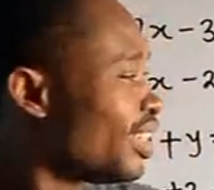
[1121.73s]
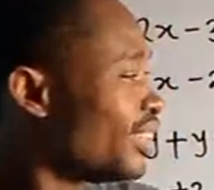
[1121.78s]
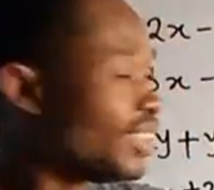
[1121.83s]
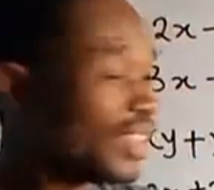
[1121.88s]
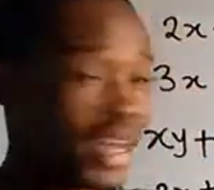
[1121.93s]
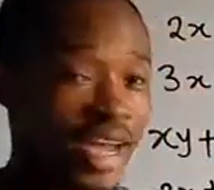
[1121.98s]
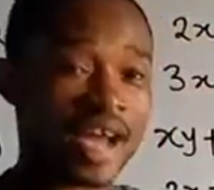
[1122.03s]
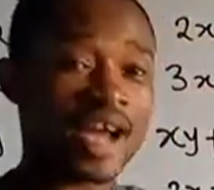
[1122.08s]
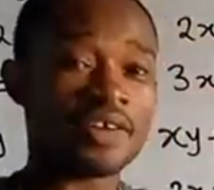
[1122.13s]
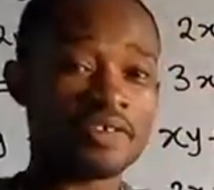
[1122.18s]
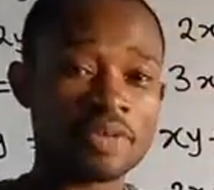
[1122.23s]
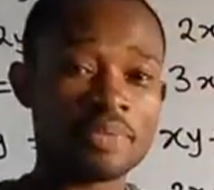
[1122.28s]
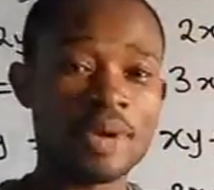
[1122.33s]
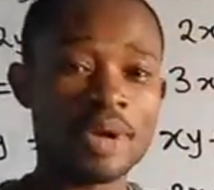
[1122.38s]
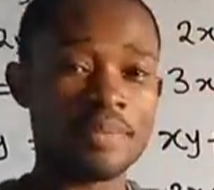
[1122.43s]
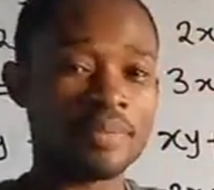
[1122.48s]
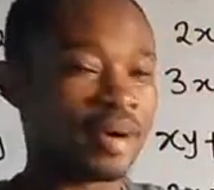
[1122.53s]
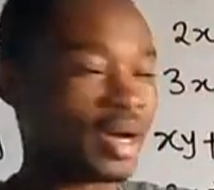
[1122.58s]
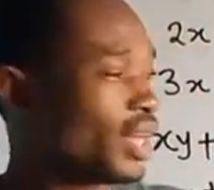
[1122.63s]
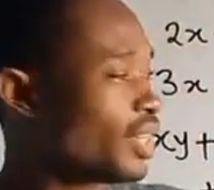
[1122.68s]
Yeah,
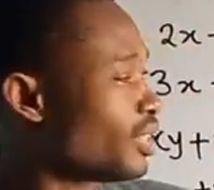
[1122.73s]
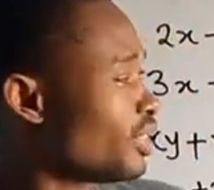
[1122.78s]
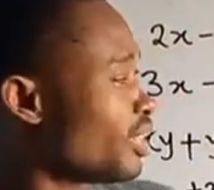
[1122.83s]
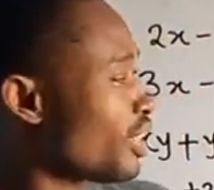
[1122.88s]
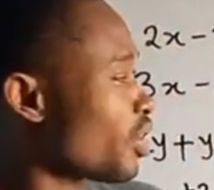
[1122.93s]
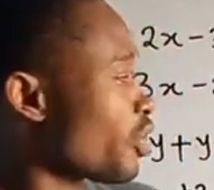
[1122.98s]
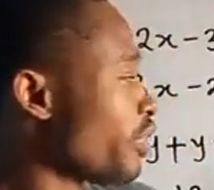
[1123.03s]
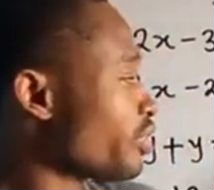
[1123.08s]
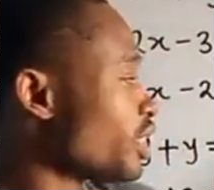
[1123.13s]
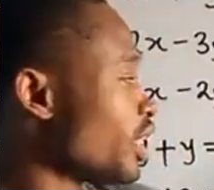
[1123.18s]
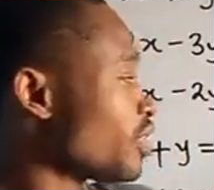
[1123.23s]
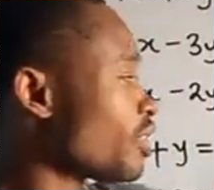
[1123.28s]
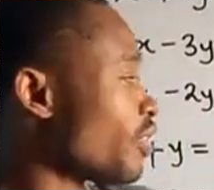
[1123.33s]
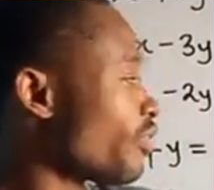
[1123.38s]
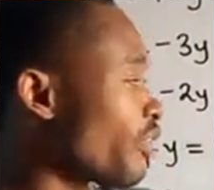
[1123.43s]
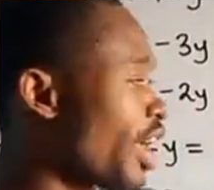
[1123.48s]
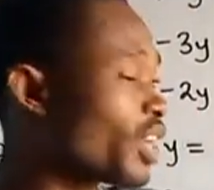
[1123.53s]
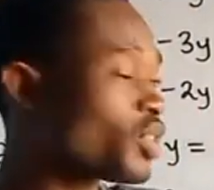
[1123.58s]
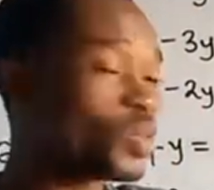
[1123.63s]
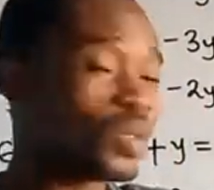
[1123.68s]
remember, the quotient
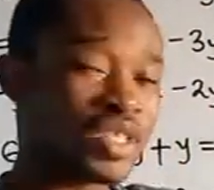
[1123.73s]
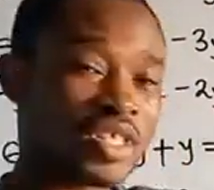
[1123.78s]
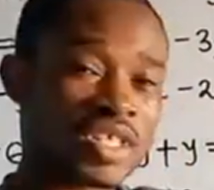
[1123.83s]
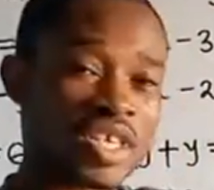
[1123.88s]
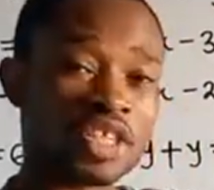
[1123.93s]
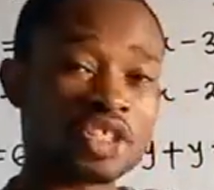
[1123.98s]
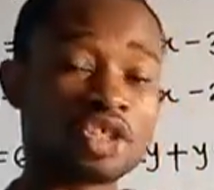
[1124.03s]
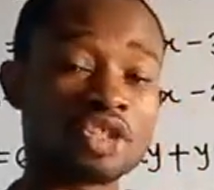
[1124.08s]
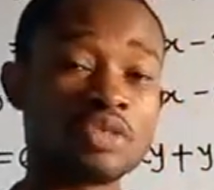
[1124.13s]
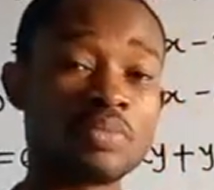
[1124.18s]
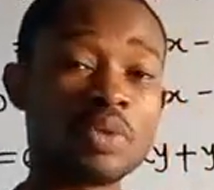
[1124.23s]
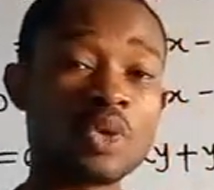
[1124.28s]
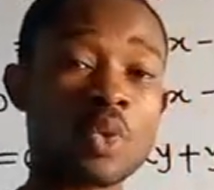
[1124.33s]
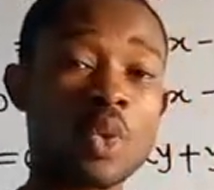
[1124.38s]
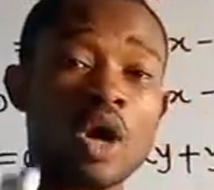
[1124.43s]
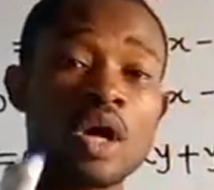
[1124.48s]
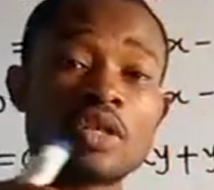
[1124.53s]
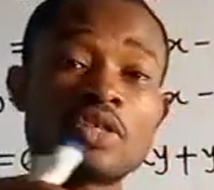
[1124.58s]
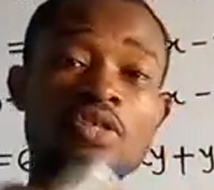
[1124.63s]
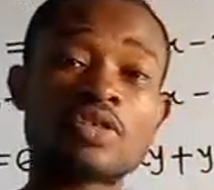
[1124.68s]
of x you said should be
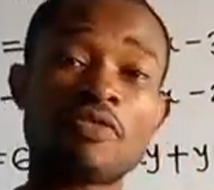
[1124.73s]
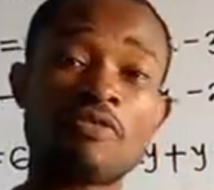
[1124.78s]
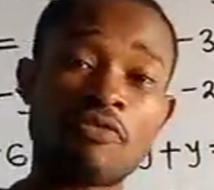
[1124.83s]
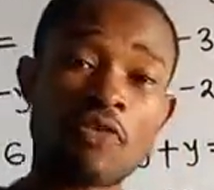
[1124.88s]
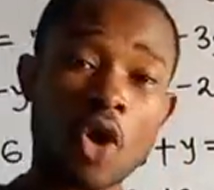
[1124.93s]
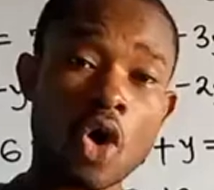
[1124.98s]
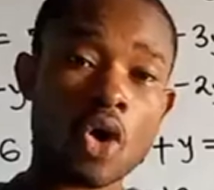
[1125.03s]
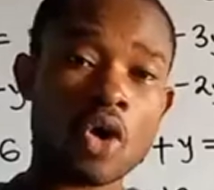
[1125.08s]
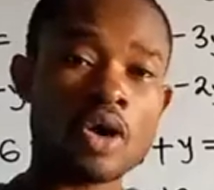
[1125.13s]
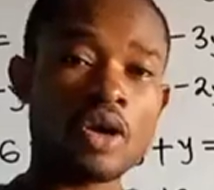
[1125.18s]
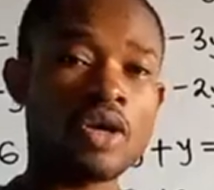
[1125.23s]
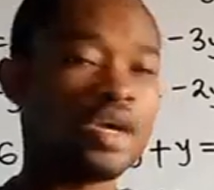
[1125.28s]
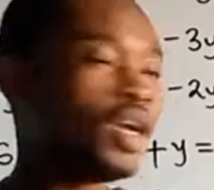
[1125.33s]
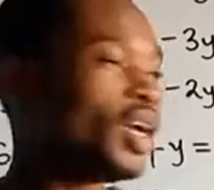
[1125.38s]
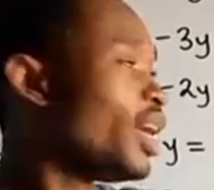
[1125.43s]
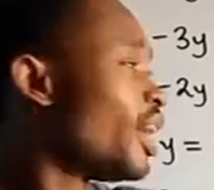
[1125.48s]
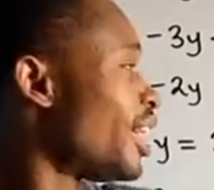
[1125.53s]
what? 4.